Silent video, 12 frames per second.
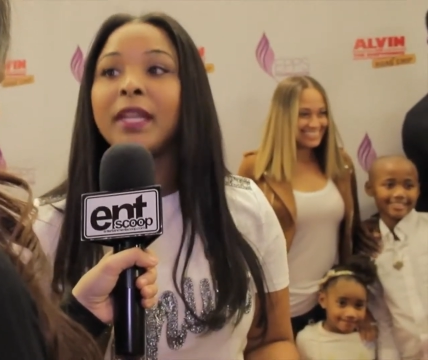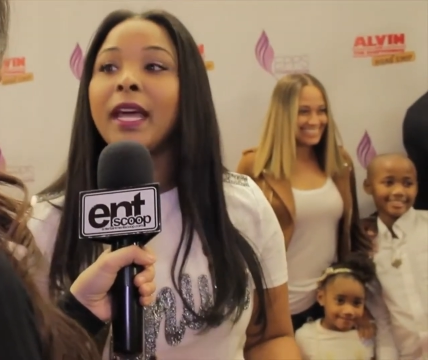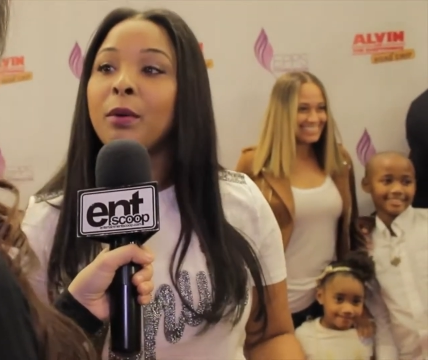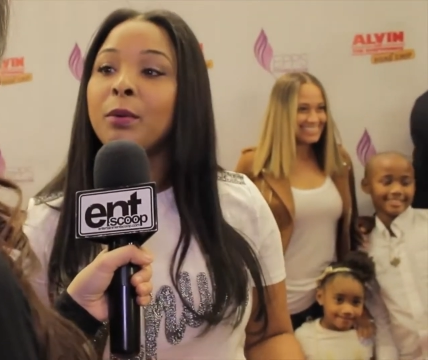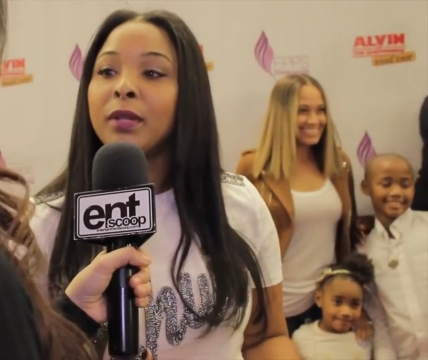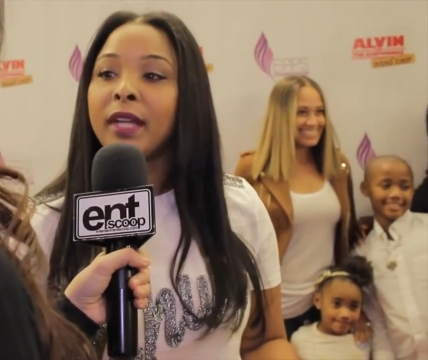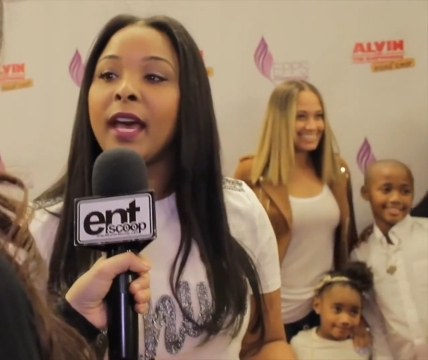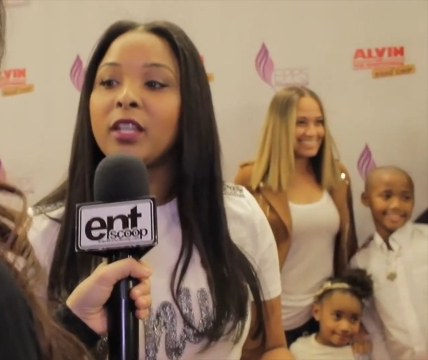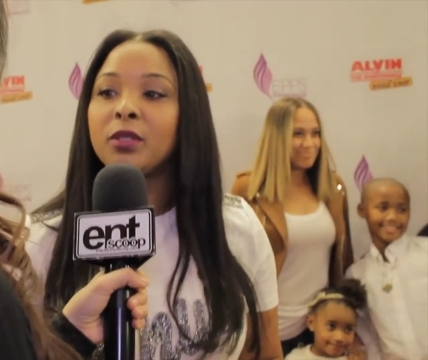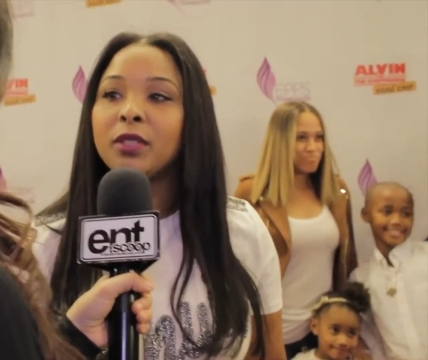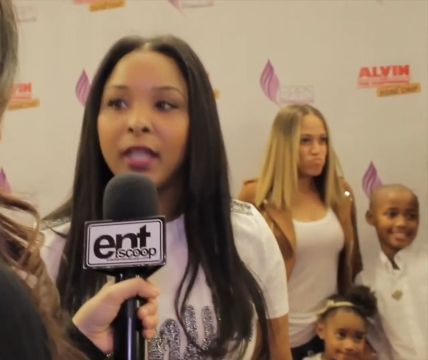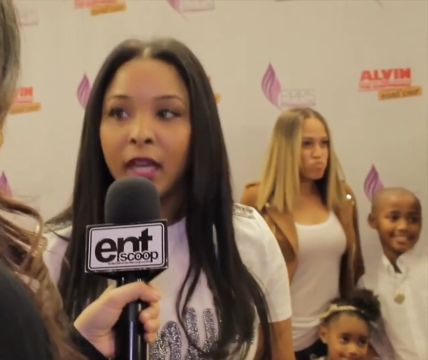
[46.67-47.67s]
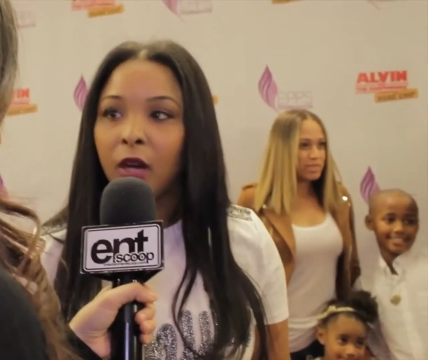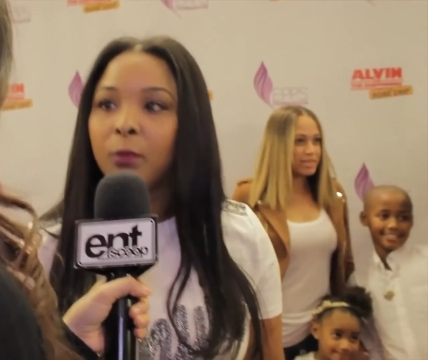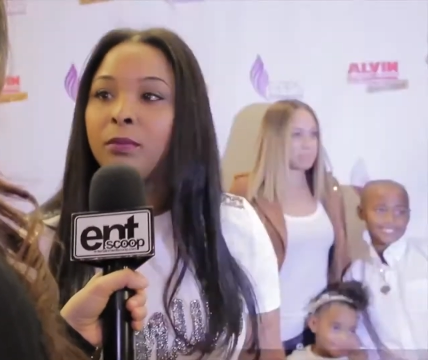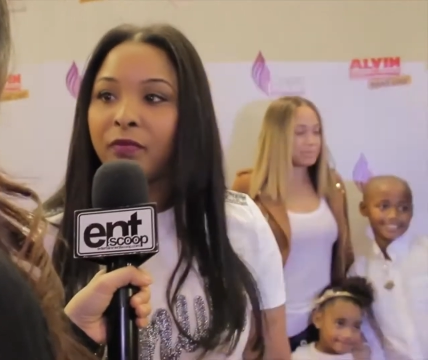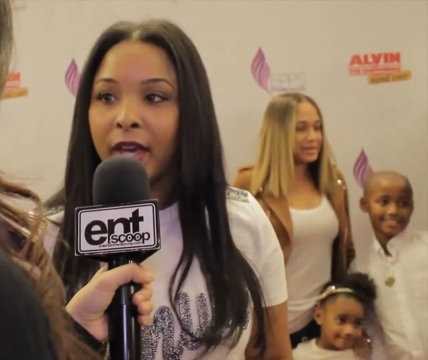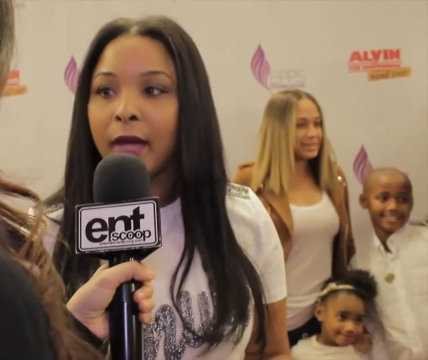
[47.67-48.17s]
Speaker 1: but now we want to actually help
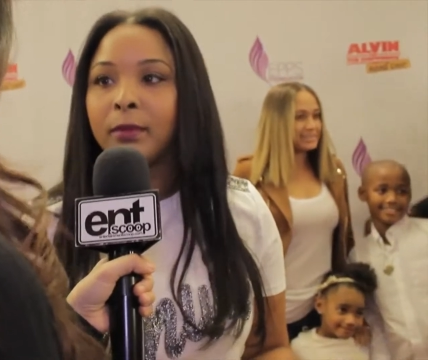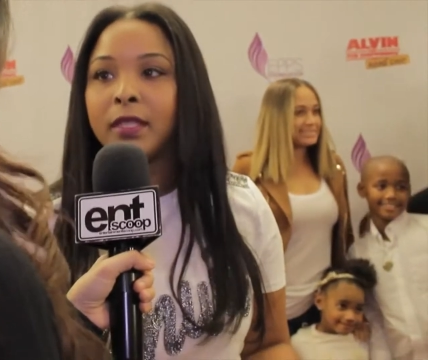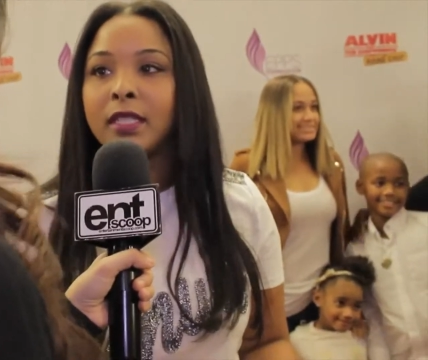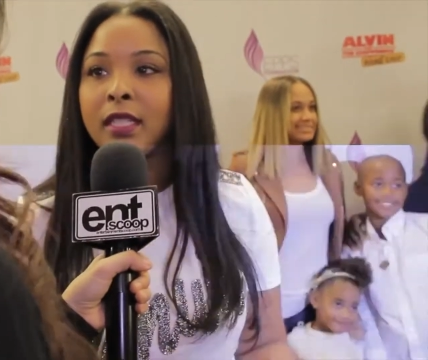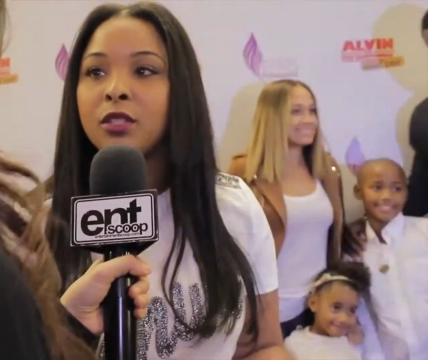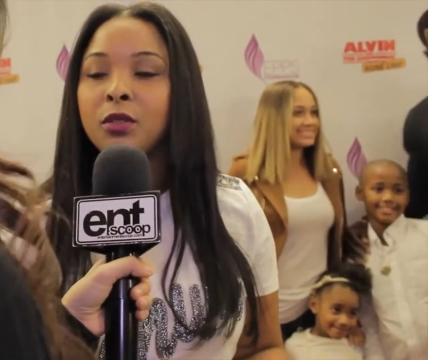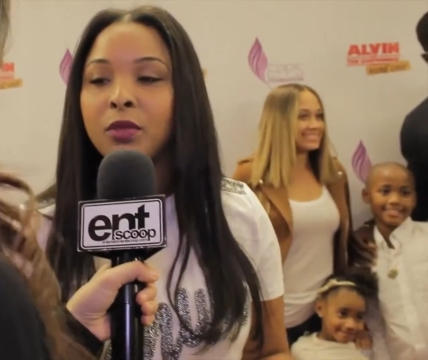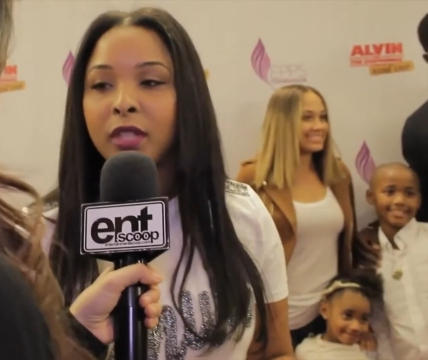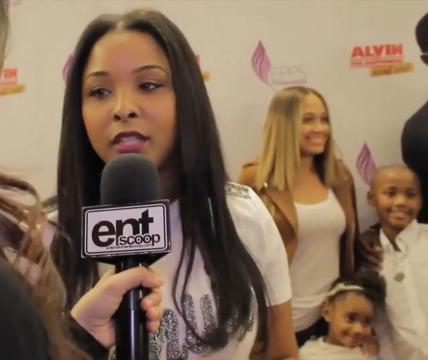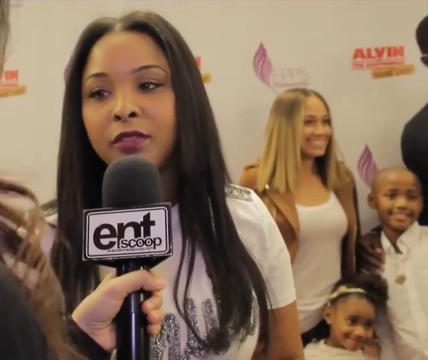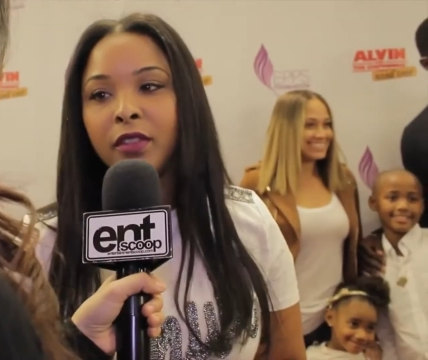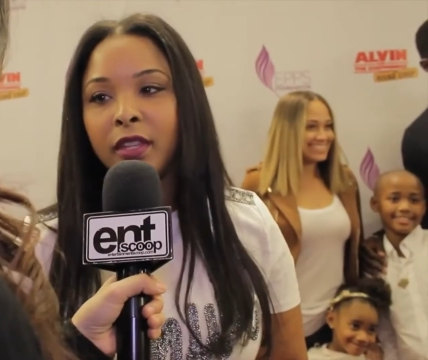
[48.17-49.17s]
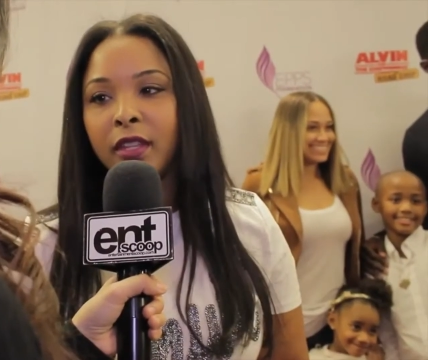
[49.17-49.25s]
families and do things for